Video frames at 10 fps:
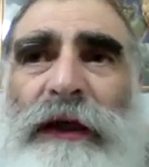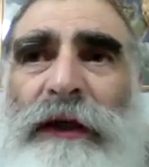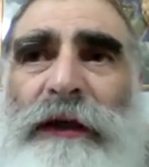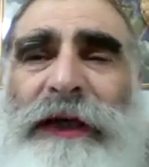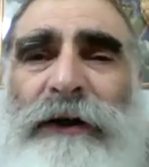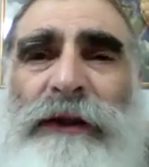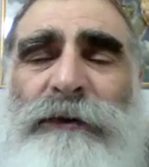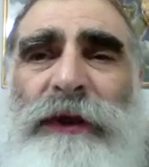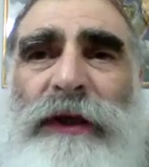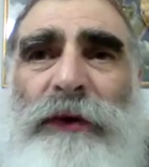
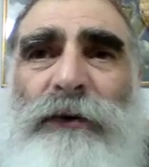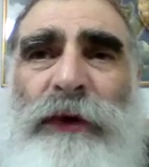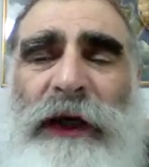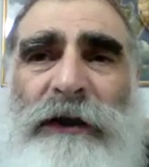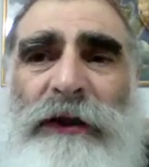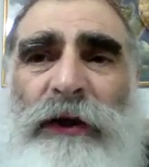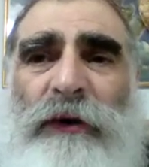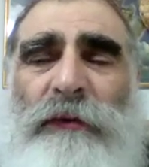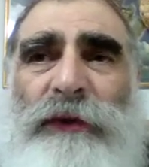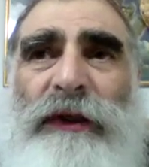announcement on the
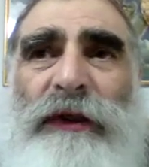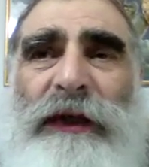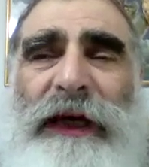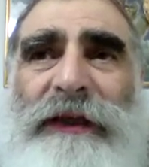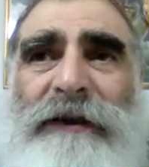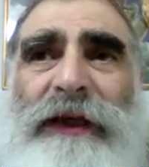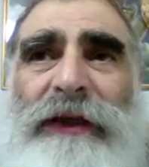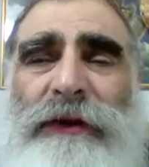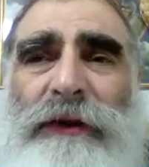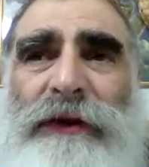radio, and
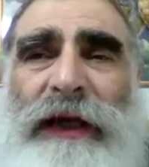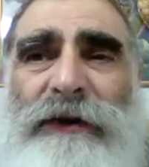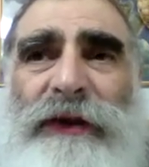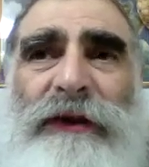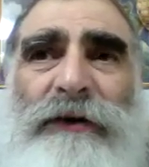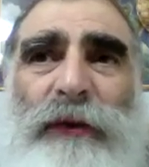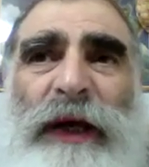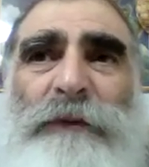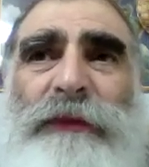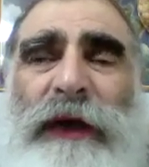they
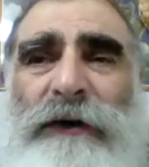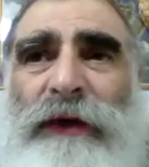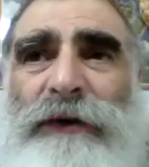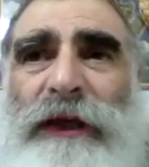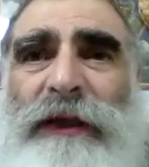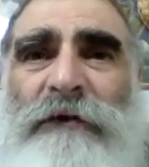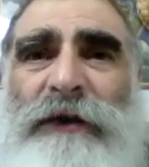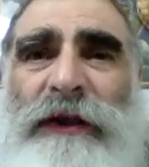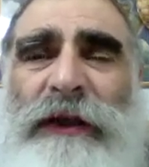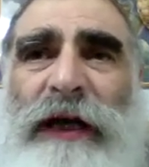went and they
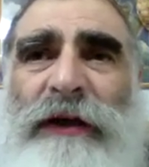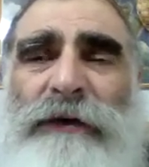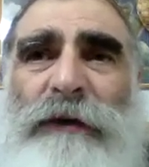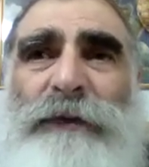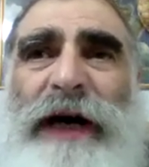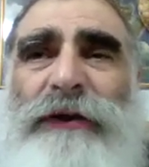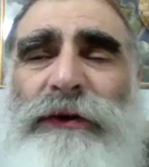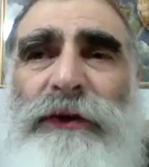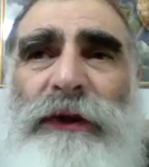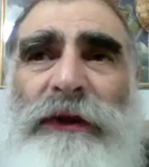gave the announcement
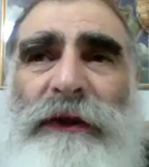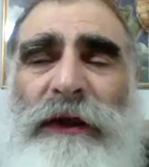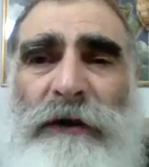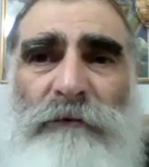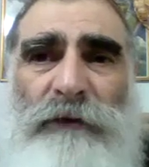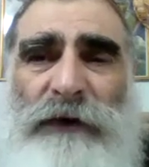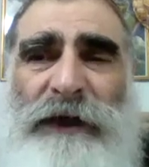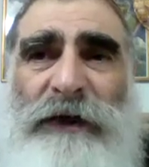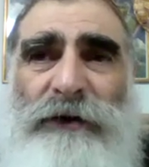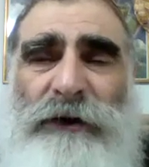back to the
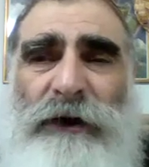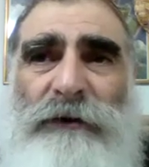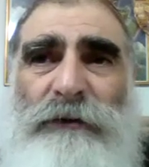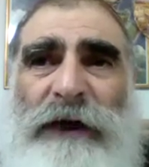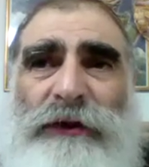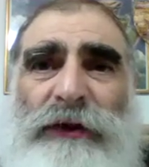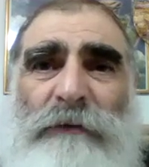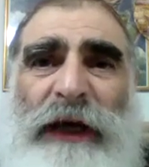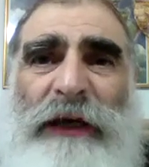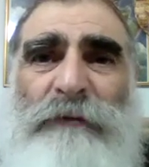
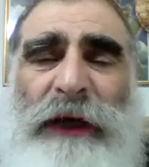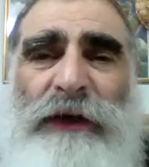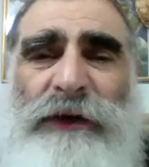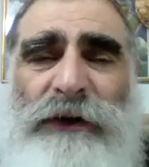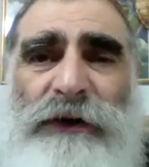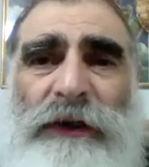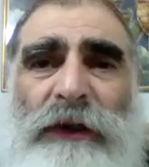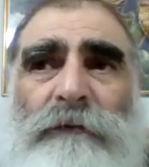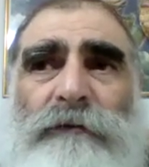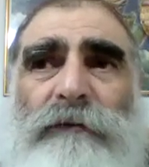main base
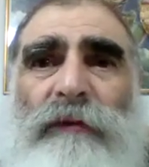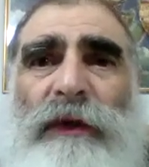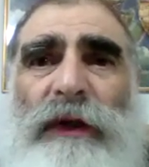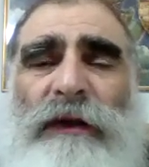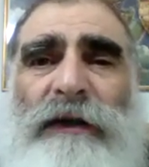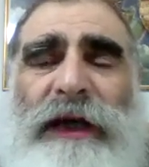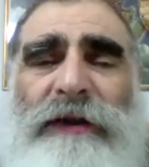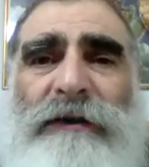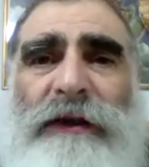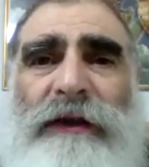
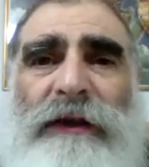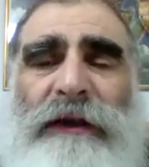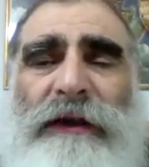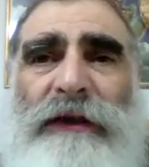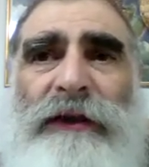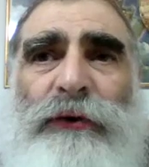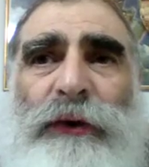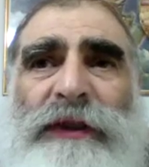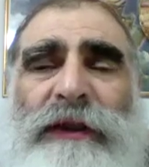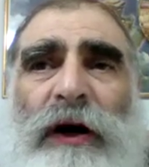that there
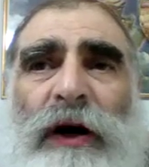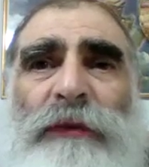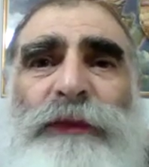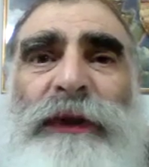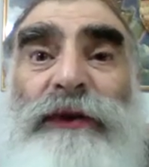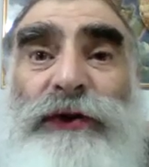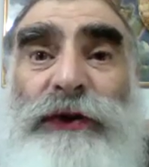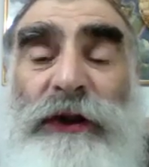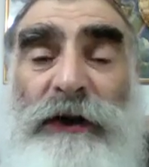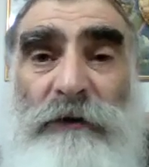was an
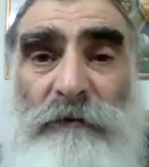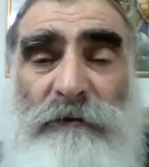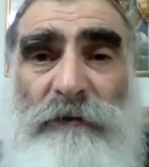RPG,